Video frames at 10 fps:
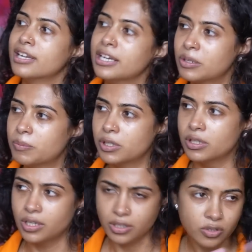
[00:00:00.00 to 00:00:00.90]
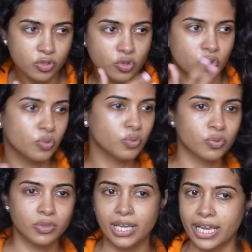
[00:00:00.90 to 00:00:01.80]
relatable
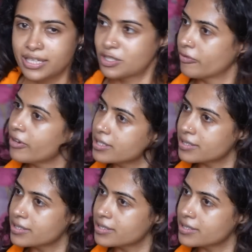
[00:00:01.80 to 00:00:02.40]
to the likes People? Of